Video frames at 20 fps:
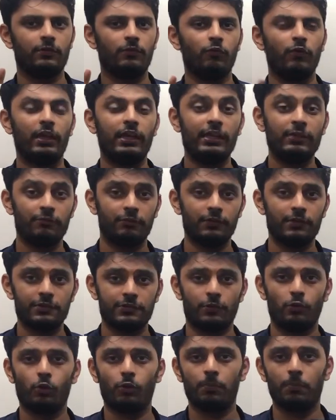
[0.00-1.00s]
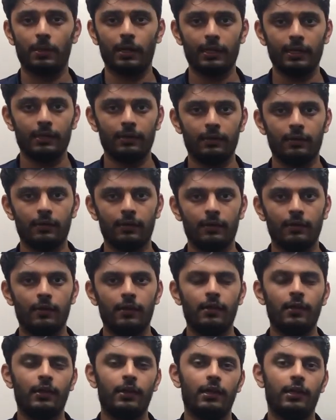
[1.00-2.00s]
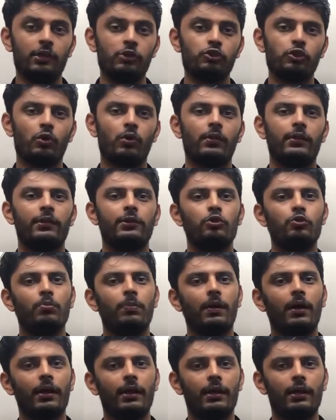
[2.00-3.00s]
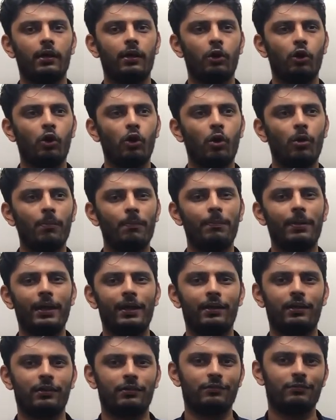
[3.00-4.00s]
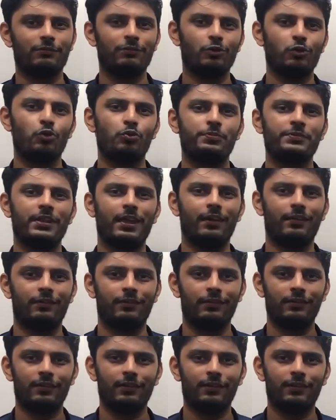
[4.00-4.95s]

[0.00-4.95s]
very first road bike, ensure that you buy a compact group set.